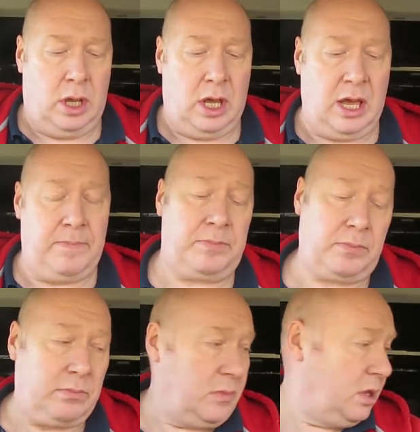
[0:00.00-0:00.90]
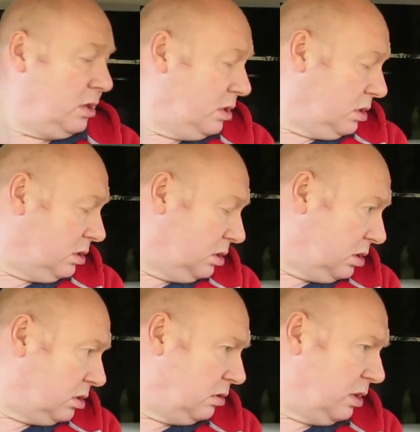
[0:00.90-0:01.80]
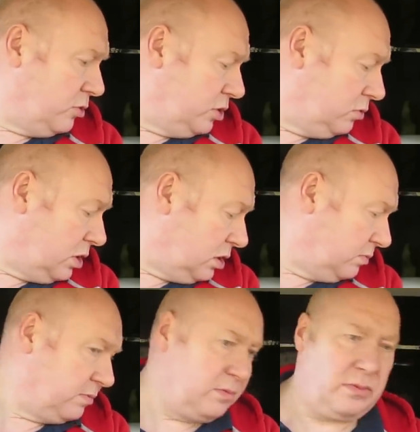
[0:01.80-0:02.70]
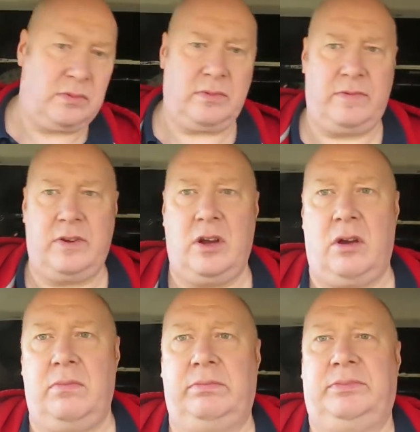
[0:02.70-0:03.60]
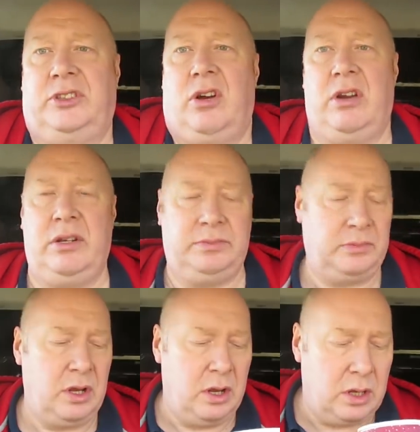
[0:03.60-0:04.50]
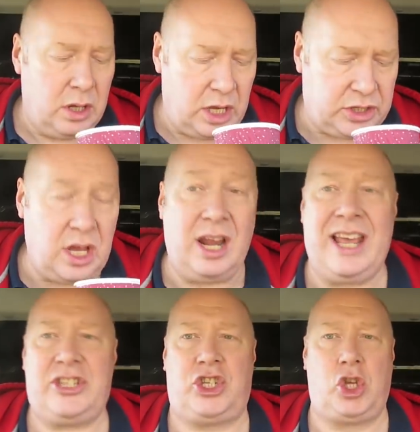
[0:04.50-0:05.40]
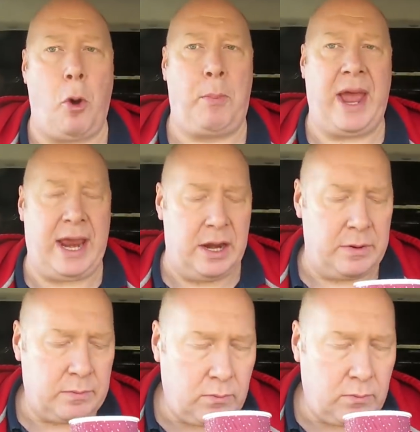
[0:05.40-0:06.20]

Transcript: Um, I don't know how much it were. Forgot. Sorry. Let's uh, let's sup in.